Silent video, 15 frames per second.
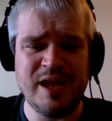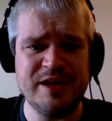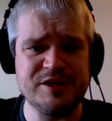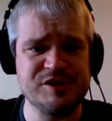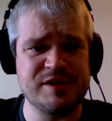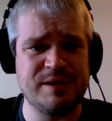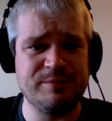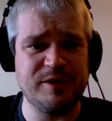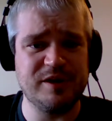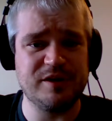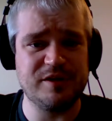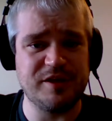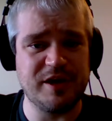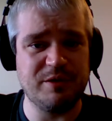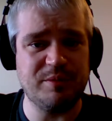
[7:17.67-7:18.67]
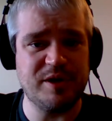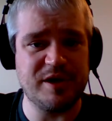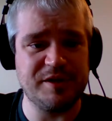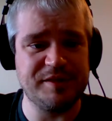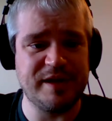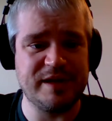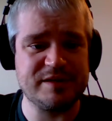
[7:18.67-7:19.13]
it's just something to think about
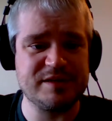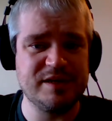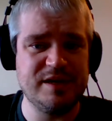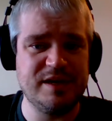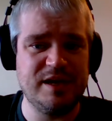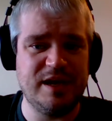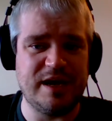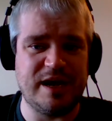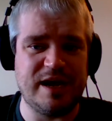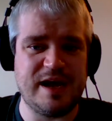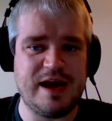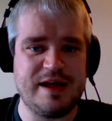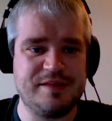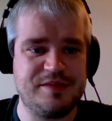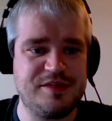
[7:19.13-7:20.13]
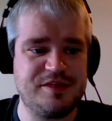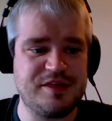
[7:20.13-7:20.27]
on that. I